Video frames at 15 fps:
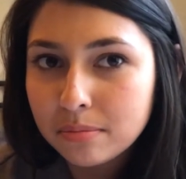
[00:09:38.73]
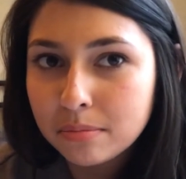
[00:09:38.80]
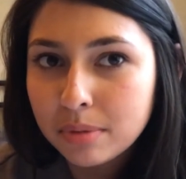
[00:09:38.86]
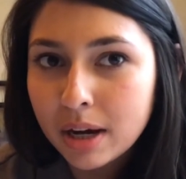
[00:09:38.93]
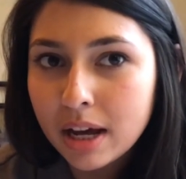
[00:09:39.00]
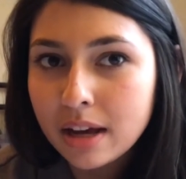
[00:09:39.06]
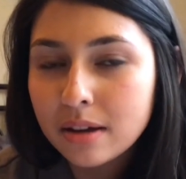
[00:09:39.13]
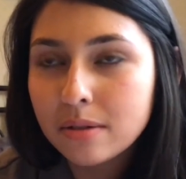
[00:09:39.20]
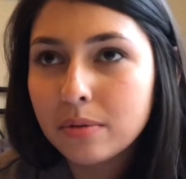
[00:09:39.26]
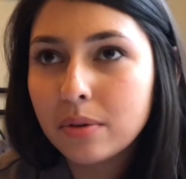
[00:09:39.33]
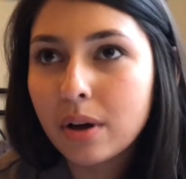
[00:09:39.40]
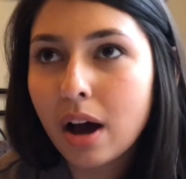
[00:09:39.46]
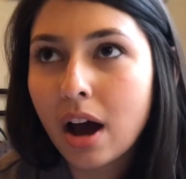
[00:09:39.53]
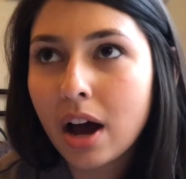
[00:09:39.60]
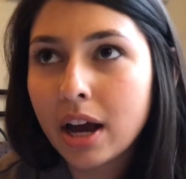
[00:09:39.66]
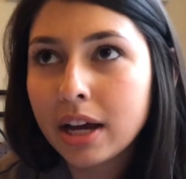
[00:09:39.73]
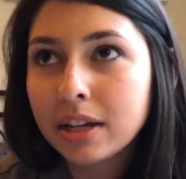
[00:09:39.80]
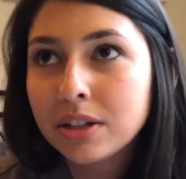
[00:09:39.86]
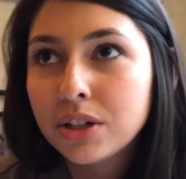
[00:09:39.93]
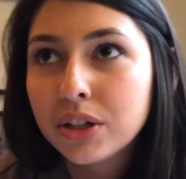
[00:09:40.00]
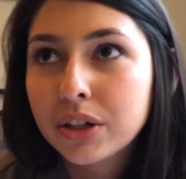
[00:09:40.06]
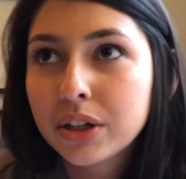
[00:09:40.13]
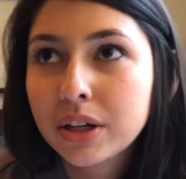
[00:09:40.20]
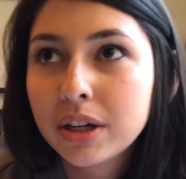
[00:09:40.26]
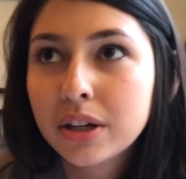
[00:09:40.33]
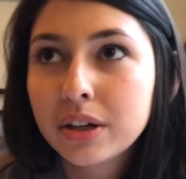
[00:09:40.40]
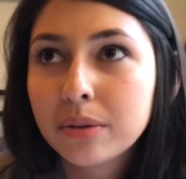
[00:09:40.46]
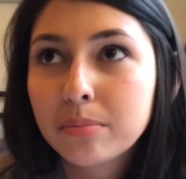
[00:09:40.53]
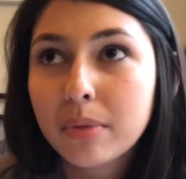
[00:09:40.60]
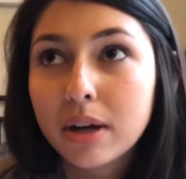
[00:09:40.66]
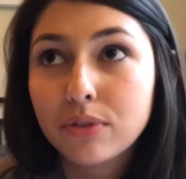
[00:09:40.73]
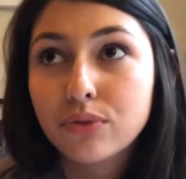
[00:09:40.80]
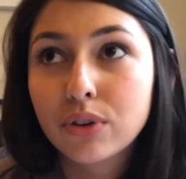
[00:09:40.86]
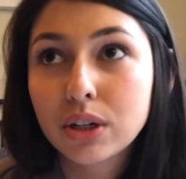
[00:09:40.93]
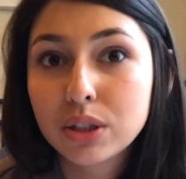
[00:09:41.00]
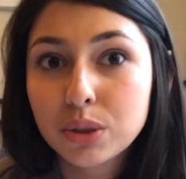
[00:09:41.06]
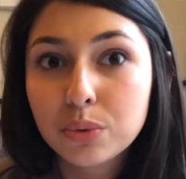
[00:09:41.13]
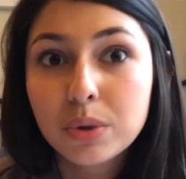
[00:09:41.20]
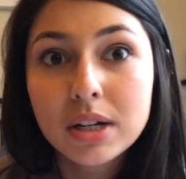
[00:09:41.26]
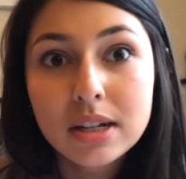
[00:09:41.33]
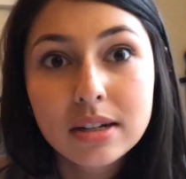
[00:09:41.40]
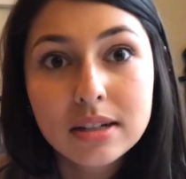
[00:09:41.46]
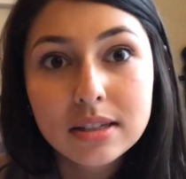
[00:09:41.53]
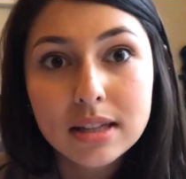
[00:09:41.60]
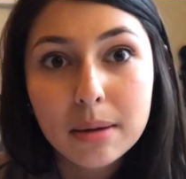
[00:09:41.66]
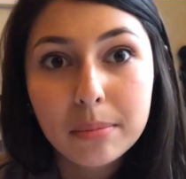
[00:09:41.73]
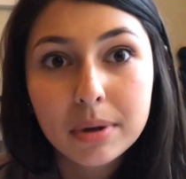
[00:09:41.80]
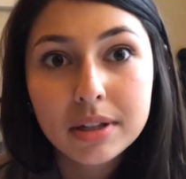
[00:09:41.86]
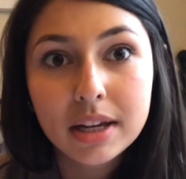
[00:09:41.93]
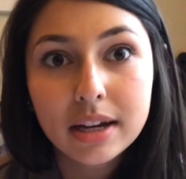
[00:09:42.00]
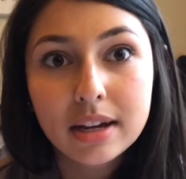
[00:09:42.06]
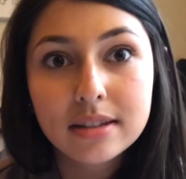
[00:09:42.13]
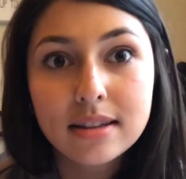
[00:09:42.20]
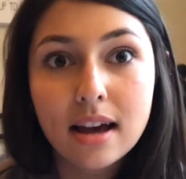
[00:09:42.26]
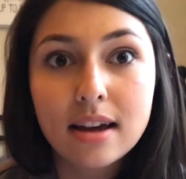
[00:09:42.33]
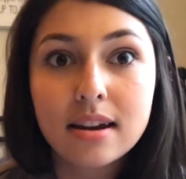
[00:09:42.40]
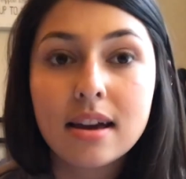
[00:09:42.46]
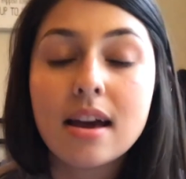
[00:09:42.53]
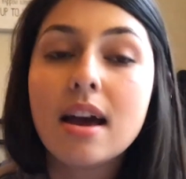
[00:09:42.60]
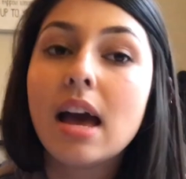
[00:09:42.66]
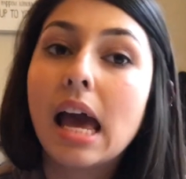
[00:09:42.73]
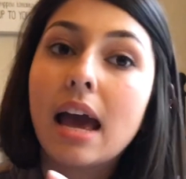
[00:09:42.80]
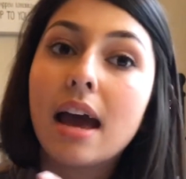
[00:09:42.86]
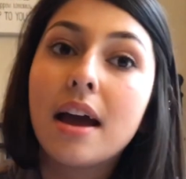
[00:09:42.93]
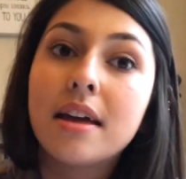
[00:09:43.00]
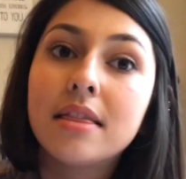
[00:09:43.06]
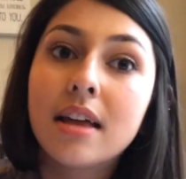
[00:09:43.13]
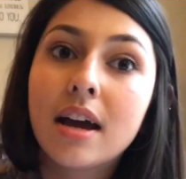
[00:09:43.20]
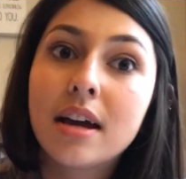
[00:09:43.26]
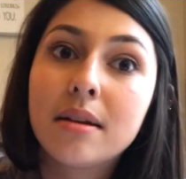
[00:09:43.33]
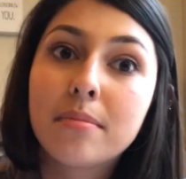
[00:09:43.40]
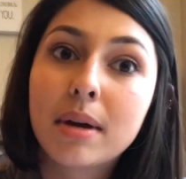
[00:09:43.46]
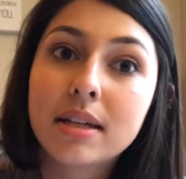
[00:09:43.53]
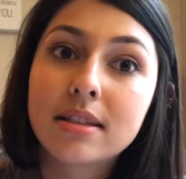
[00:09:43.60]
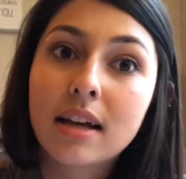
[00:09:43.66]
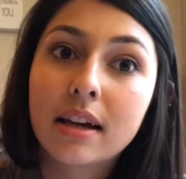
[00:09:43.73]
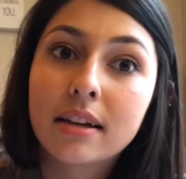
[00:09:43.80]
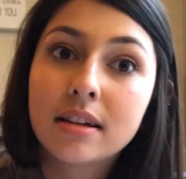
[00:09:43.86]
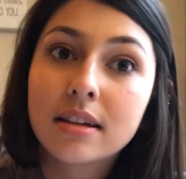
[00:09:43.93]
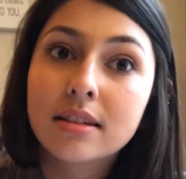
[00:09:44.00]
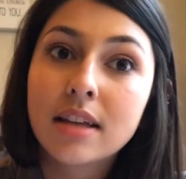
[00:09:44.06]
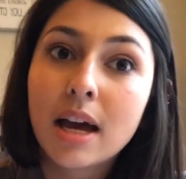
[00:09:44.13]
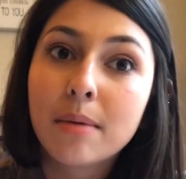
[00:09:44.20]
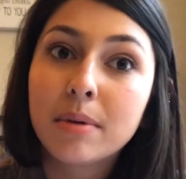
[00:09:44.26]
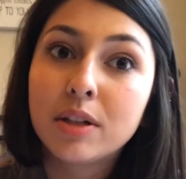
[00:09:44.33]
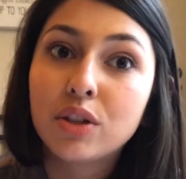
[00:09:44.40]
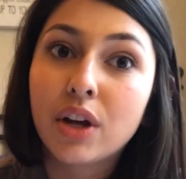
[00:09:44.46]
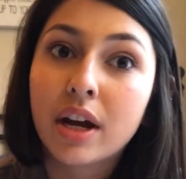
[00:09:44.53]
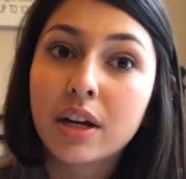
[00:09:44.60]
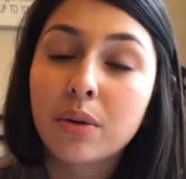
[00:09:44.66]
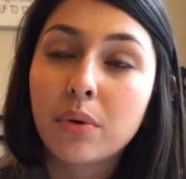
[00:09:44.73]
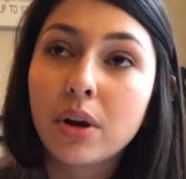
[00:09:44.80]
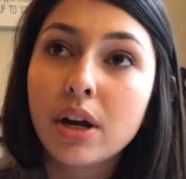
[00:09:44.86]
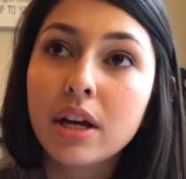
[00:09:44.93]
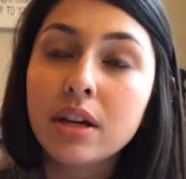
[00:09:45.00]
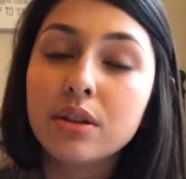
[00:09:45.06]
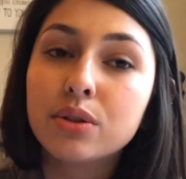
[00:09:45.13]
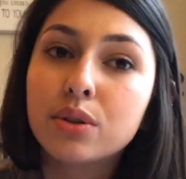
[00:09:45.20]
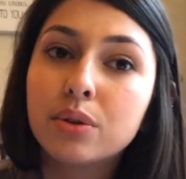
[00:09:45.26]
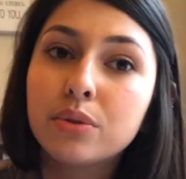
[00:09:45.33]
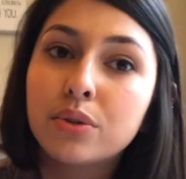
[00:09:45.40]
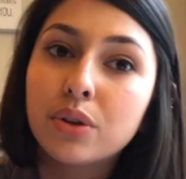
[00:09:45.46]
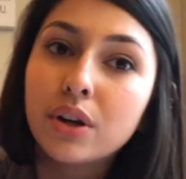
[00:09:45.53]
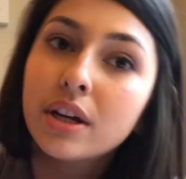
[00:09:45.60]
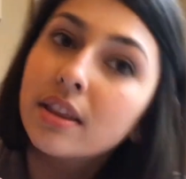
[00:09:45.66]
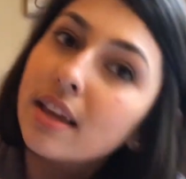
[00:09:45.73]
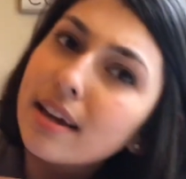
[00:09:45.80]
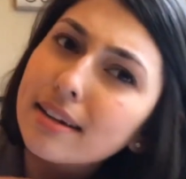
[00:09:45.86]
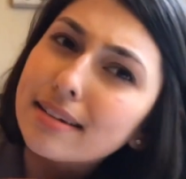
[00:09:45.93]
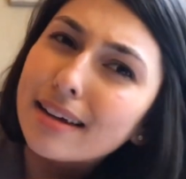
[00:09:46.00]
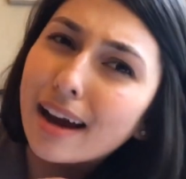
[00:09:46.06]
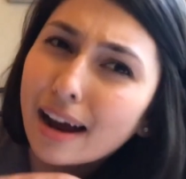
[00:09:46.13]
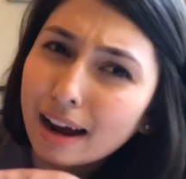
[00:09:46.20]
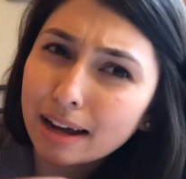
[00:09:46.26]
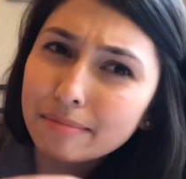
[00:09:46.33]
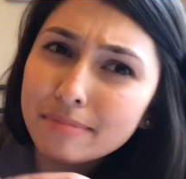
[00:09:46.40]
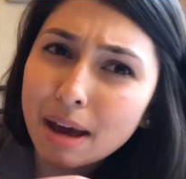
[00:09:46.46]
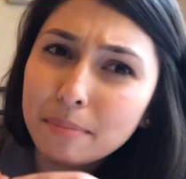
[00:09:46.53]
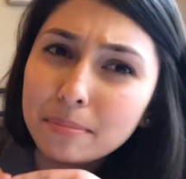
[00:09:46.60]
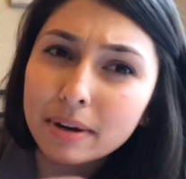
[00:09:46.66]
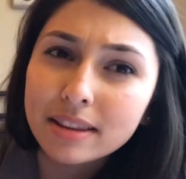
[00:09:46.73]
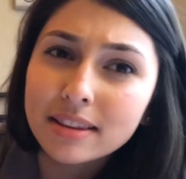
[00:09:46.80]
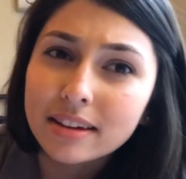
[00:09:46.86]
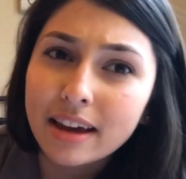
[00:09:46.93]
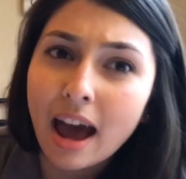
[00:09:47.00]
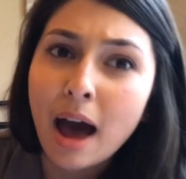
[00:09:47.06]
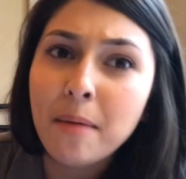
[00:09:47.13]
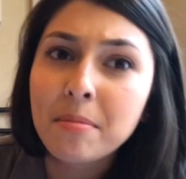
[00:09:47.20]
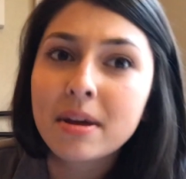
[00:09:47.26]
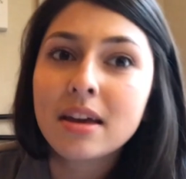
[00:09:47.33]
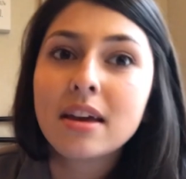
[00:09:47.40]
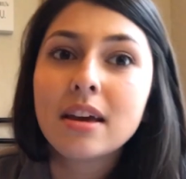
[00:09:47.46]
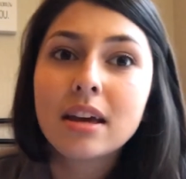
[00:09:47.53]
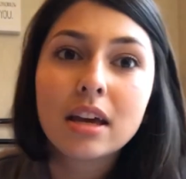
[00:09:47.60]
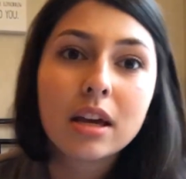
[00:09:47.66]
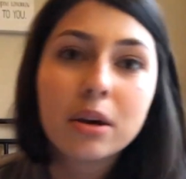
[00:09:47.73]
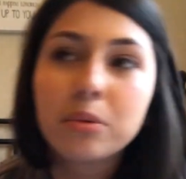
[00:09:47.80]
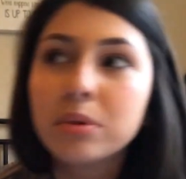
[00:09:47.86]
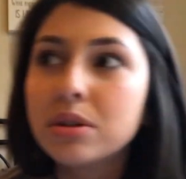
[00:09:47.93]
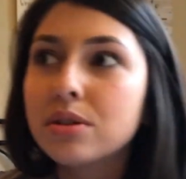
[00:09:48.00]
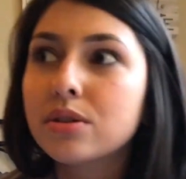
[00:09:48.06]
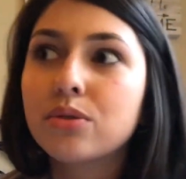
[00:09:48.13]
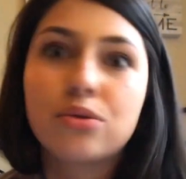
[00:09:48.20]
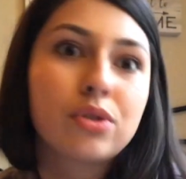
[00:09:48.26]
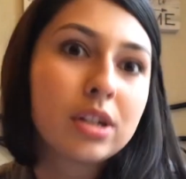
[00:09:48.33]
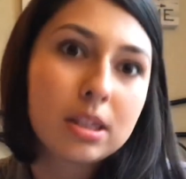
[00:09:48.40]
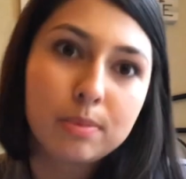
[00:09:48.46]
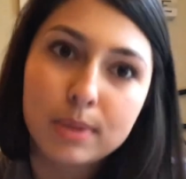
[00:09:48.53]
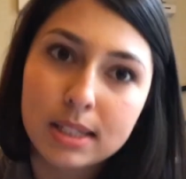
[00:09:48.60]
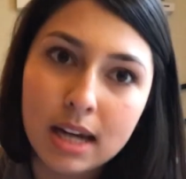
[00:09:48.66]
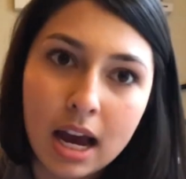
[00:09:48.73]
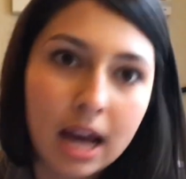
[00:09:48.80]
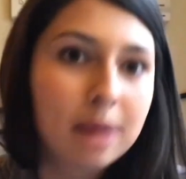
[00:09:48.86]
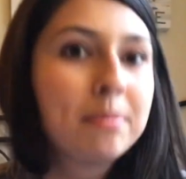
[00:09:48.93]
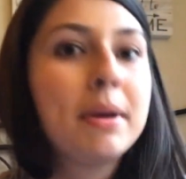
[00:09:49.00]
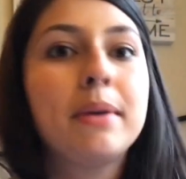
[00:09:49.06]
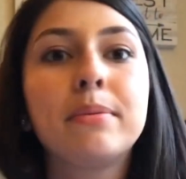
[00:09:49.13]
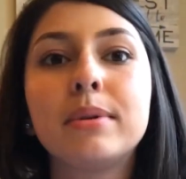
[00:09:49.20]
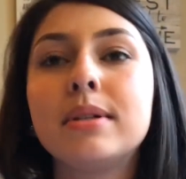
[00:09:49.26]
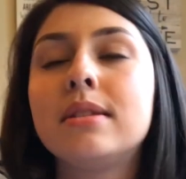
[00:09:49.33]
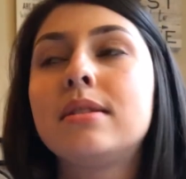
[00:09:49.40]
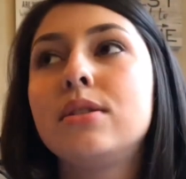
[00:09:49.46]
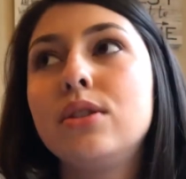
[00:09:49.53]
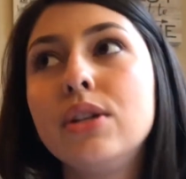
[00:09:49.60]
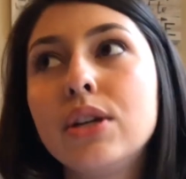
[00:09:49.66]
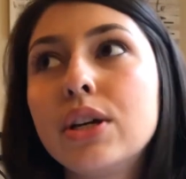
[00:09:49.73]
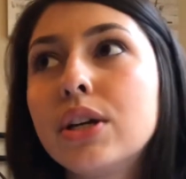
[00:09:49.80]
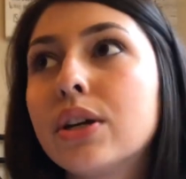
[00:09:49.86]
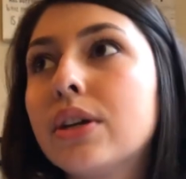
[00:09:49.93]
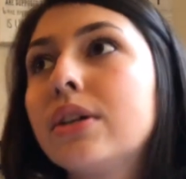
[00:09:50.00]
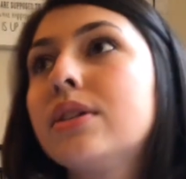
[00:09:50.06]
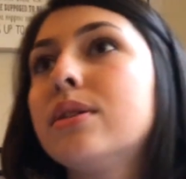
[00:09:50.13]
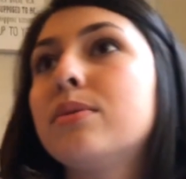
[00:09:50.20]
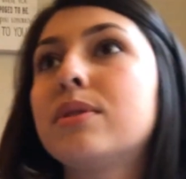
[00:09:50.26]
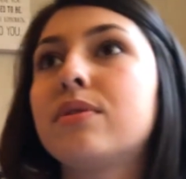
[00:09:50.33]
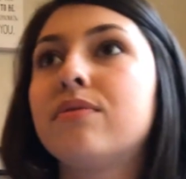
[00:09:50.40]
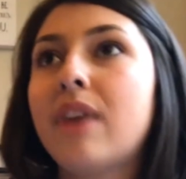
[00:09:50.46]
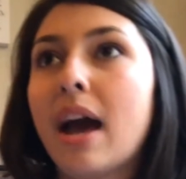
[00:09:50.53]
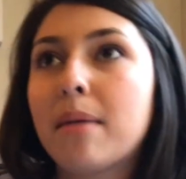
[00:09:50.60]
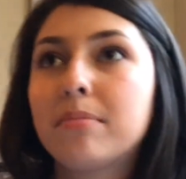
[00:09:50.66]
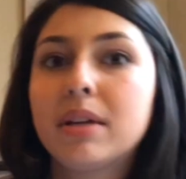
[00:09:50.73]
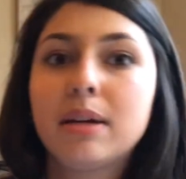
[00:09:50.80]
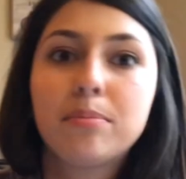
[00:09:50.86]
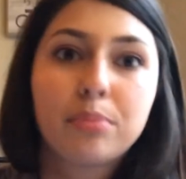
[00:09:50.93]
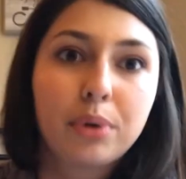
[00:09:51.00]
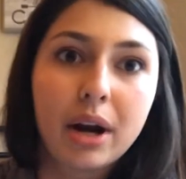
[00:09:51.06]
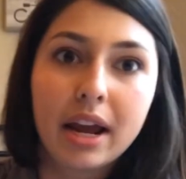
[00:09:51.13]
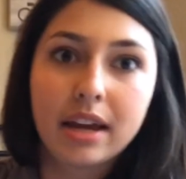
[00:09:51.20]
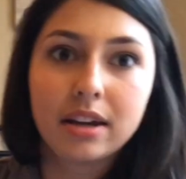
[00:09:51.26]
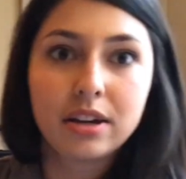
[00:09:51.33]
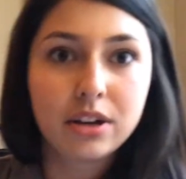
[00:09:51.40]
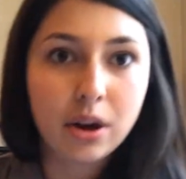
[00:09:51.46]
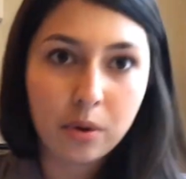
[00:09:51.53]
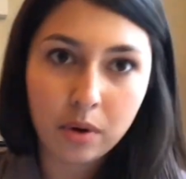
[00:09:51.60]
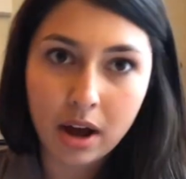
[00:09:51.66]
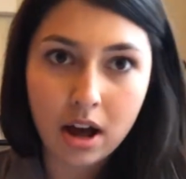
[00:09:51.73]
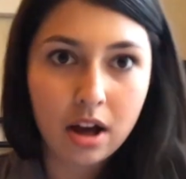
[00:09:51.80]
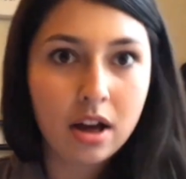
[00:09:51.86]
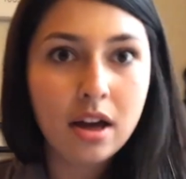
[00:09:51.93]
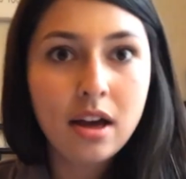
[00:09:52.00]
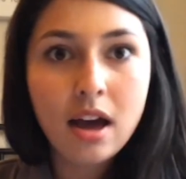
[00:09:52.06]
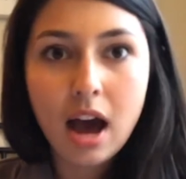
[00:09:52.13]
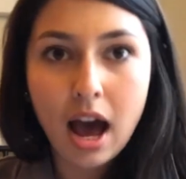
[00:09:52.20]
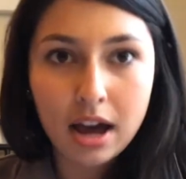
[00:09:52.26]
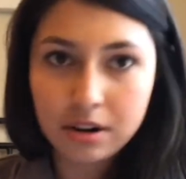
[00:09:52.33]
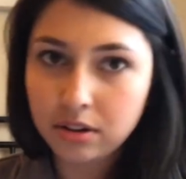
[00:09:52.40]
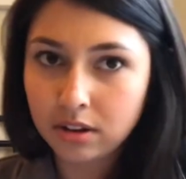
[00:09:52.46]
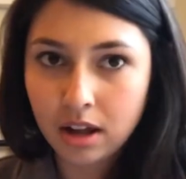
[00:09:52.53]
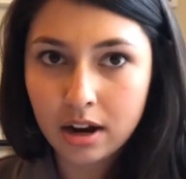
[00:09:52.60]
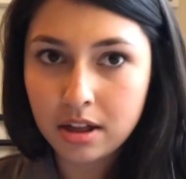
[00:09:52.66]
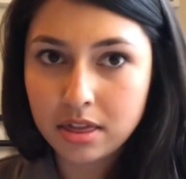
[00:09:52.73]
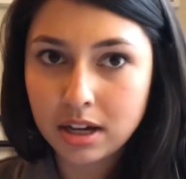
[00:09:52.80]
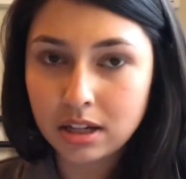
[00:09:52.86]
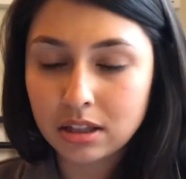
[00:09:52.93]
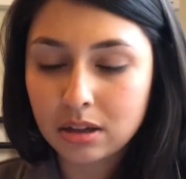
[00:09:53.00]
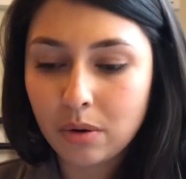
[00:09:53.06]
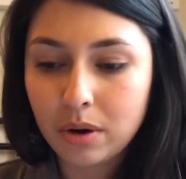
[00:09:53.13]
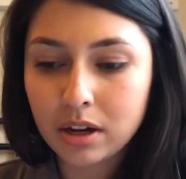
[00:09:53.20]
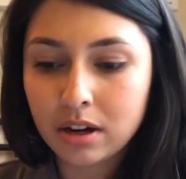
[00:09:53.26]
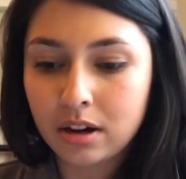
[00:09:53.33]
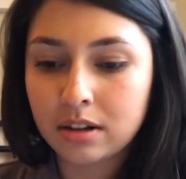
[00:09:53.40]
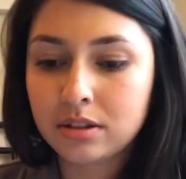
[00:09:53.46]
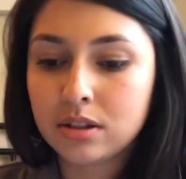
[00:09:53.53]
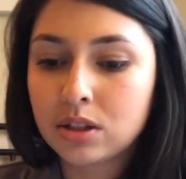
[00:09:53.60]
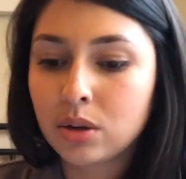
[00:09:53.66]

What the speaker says: But I took my first one in December, like I said, and then my second exam in January. So during that time, that month gap, it was Christmas time, it was New Year's, it was family break, you know, I had a lot of things going on.